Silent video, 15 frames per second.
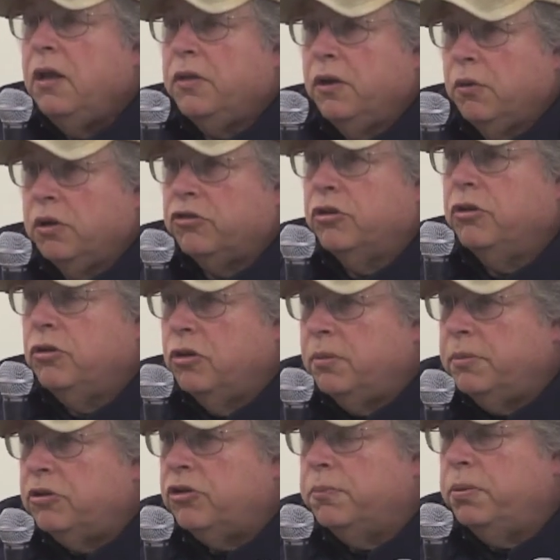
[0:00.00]
There was
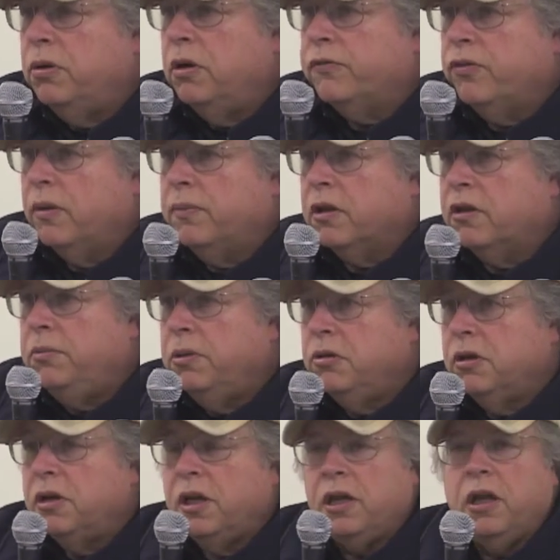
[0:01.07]
enormous support from the
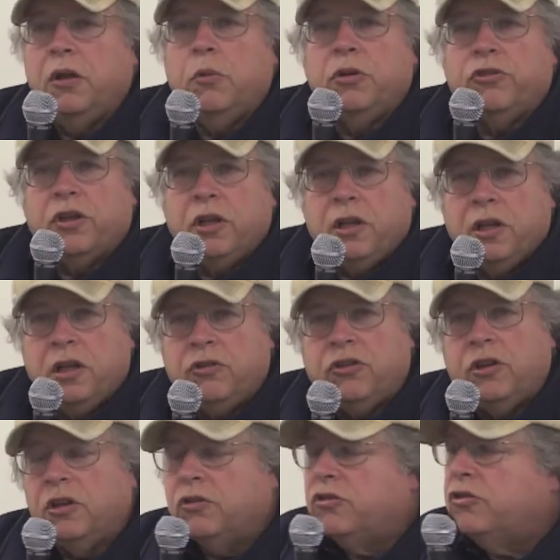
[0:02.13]
community. It was the
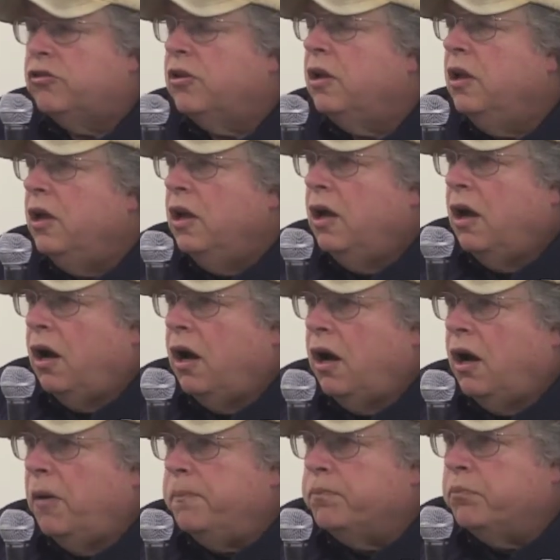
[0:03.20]
easiest
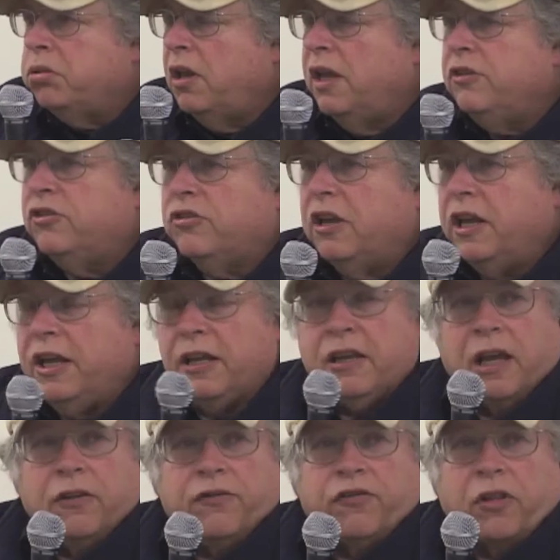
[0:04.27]
um, place to hand
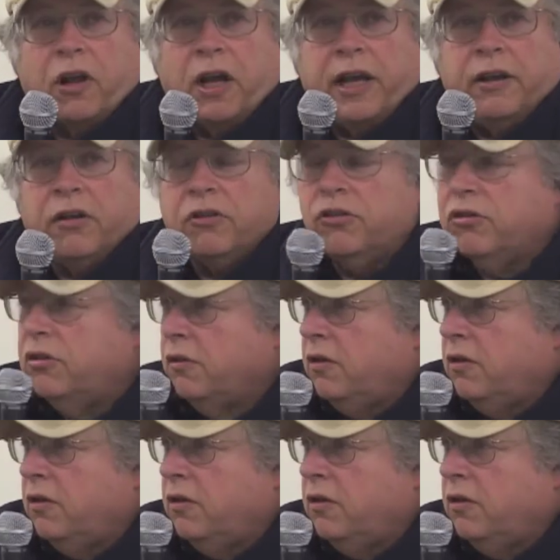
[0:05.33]
out flyers.